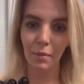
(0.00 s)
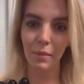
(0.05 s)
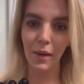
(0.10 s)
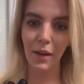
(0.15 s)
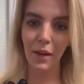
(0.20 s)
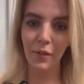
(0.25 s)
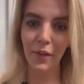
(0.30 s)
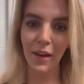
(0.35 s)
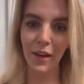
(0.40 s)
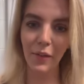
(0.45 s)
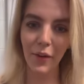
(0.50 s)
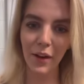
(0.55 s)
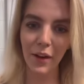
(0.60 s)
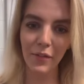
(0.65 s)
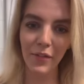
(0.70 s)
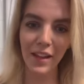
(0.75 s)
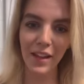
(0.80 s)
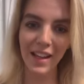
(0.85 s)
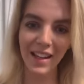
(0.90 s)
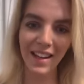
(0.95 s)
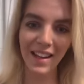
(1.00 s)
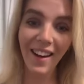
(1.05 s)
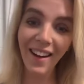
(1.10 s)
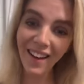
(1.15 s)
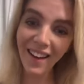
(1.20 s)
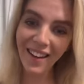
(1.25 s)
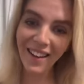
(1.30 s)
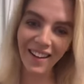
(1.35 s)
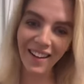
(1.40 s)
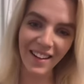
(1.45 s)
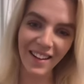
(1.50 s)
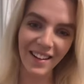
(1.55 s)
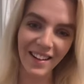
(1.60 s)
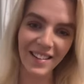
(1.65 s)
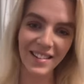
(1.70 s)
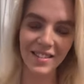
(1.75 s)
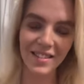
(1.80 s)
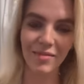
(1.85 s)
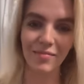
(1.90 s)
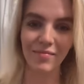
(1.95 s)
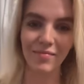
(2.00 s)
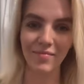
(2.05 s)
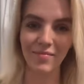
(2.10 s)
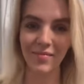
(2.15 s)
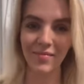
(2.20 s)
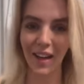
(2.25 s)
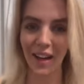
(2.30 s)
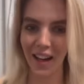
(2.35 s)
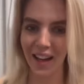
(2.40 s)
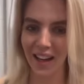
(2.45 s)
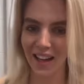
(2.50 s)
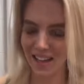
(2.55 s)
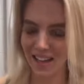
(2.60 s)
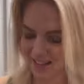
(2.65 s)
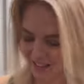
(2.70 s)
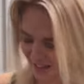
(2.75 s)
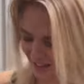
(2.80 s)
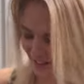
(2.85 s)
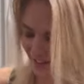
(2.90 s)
My favorite thin. Ah, hi.